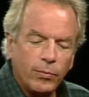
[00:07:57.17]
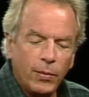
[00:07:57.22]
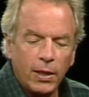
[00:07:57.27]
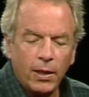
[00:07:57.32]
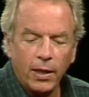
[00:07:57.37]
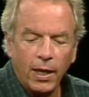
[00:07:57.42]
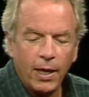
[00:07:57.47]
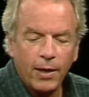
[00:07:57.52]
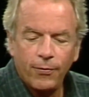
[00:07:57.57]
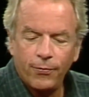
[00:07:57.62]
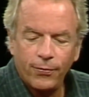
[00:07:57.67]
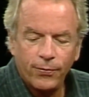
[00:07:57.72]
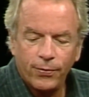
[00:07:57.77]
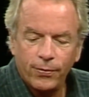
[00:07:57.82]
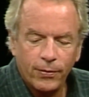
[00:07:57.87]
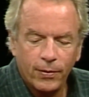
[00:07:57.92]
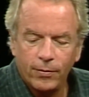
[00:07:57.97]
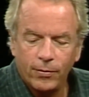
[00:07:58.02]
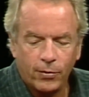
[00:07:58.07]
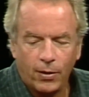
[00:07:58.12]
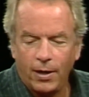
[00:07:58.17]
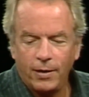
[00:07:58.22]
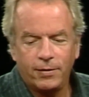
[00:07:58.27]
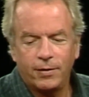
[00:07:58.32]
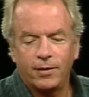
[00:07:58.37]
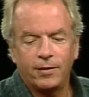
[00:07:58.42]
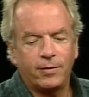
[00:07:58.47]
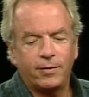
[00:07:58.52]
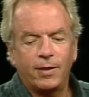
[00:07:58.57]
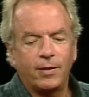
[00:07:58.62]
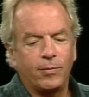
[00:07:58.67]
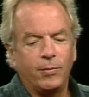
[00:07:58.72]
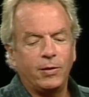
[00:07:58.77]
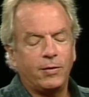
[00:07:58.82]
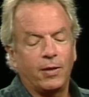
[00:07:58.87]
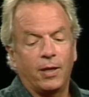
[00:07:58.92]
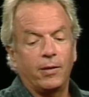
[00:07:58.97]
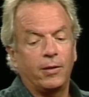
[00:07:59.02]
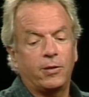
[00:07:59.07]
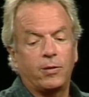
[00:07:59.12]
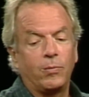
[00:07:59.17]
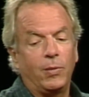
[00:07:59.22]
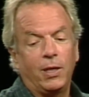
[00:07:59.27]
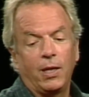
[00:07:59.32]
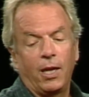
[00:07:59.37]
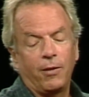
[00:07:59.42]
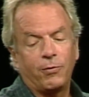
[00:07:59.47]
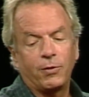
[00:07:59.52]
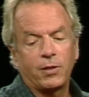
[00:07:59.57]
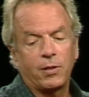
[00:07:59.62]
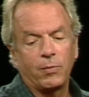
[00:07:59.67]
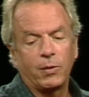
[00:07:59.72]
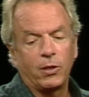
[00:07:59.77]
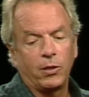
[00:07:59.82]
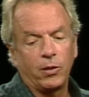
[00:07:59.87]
Midlife crisis, midlife is